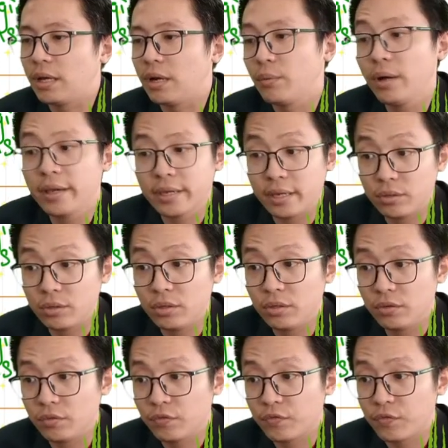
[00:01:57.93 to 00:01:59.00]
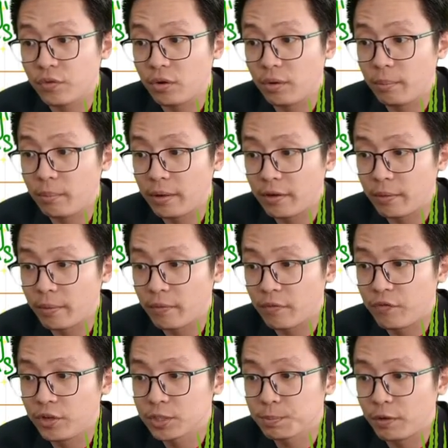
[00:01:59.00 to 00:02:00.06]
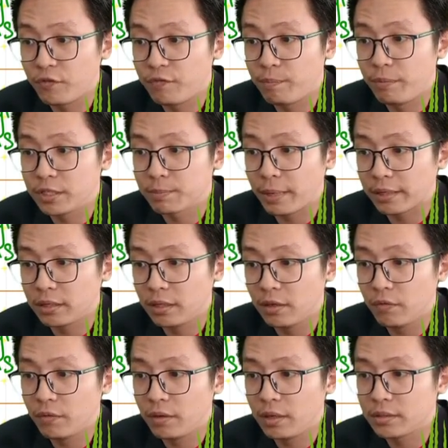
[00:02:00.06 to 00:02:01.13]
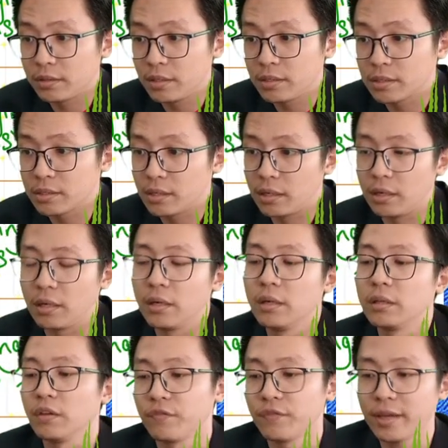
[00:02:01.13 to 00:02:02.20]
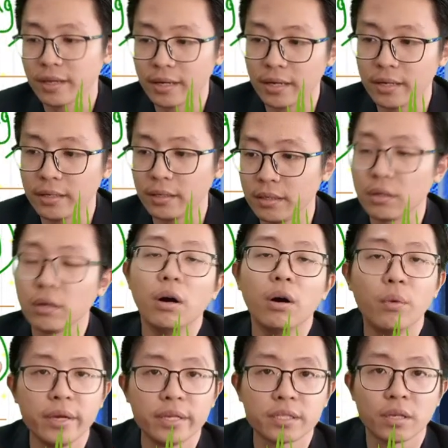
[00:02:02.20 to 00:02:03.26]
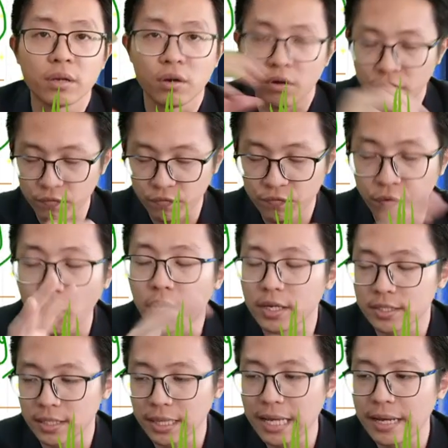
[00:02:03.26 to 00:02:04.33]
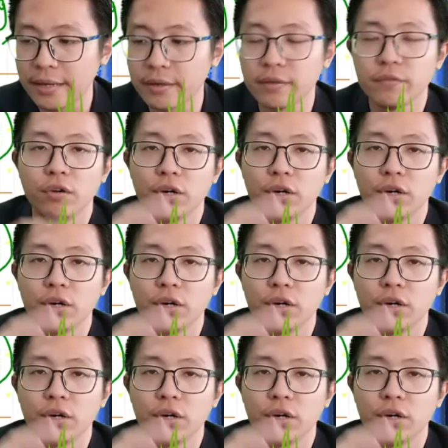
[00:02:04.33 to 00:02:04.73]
What I can know from my first perspective is this is the fat guy always focus a light,